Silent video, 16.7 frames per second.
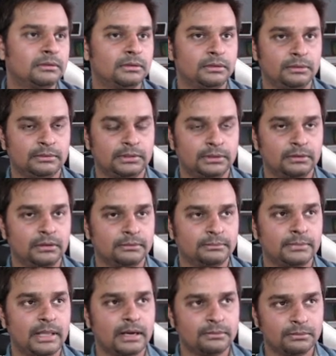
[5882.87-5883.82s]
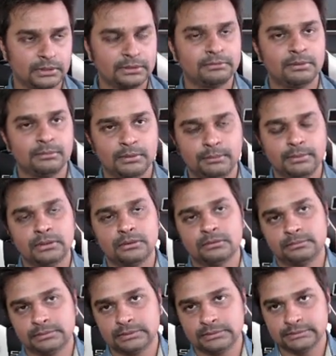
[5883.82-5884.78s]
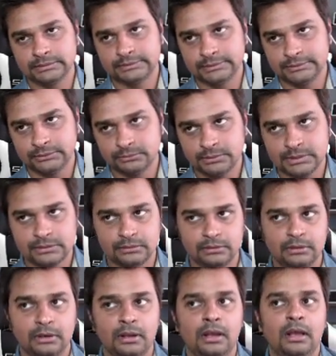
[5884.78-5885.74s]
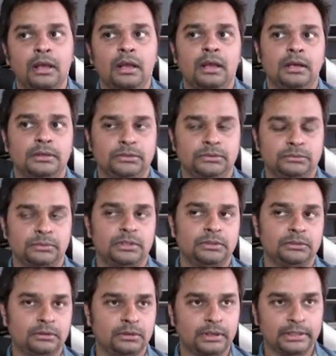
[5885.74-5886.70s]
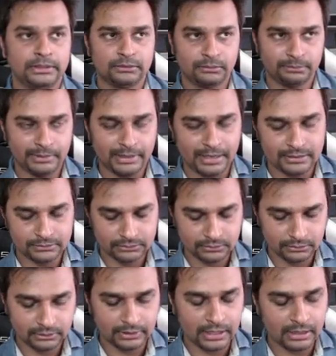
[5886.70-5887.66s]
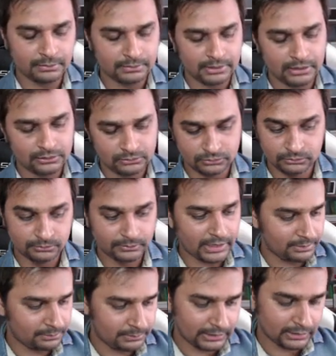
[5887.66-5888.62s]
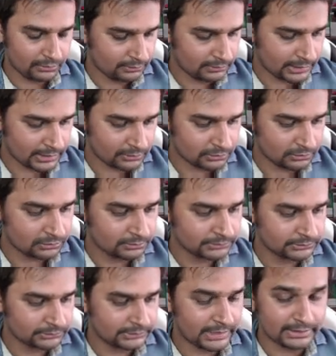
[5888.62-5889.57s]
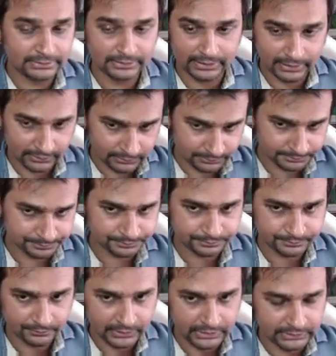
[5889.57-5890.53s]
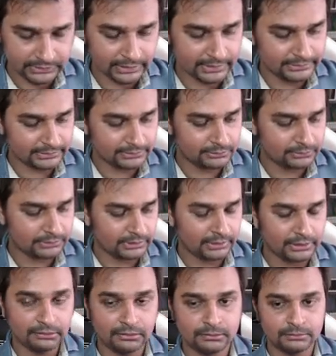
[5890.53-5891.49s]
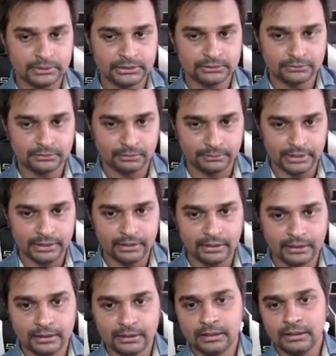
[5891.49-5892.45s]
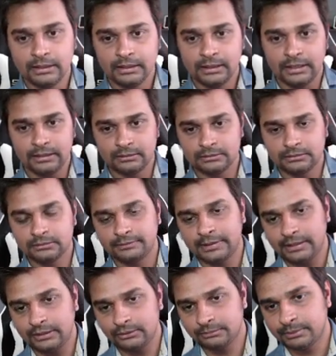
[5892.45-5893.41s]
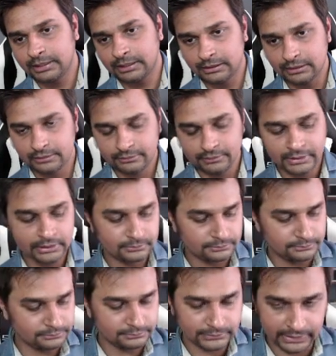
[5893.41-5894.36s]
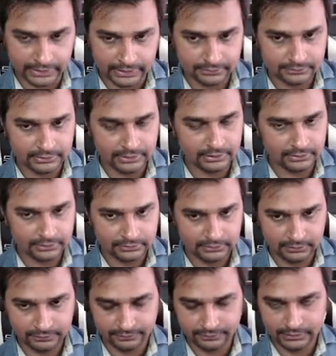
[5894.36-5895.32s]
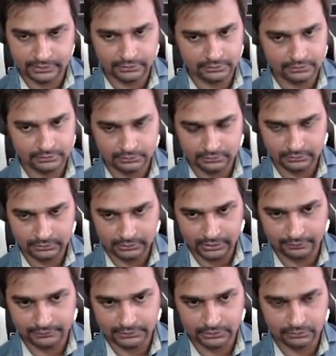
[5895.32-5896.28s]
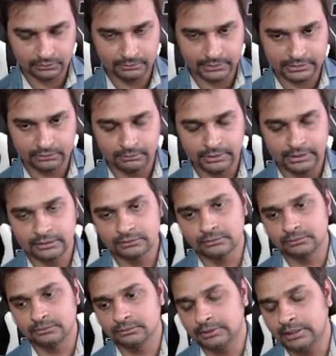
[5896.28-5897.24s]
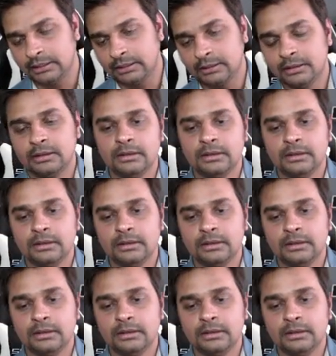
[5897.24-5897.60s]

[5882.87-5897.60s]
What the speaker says: or you are not married, whatever may be your personal situation, you want to call in your parents or grandparents who might be alone at home, so that's like 36 to 37 months from India. It also varies by country. Like I said, there's a different, they have their own mathematics to do that.